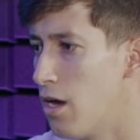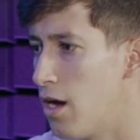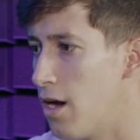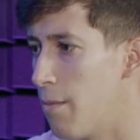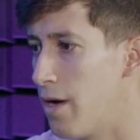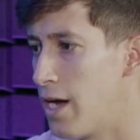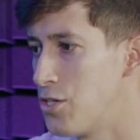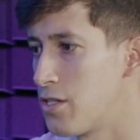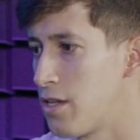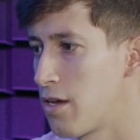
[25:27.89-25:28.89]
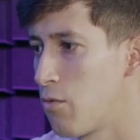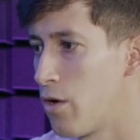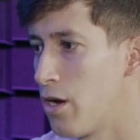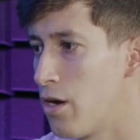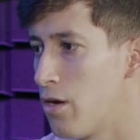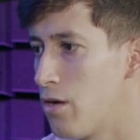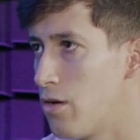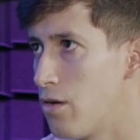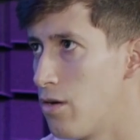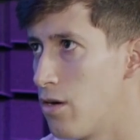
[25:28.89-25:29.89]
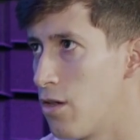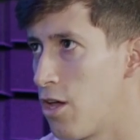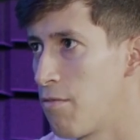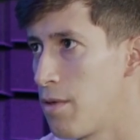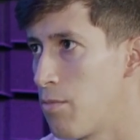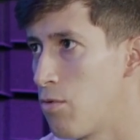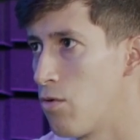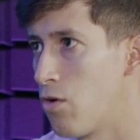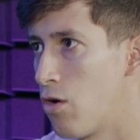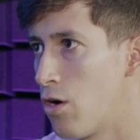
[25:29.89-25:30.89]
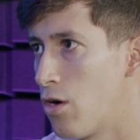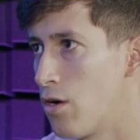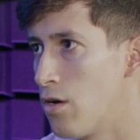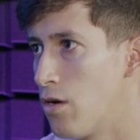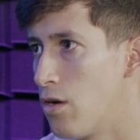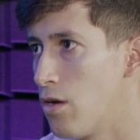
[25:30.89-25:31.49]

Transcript: Um, I just think where a lot of people are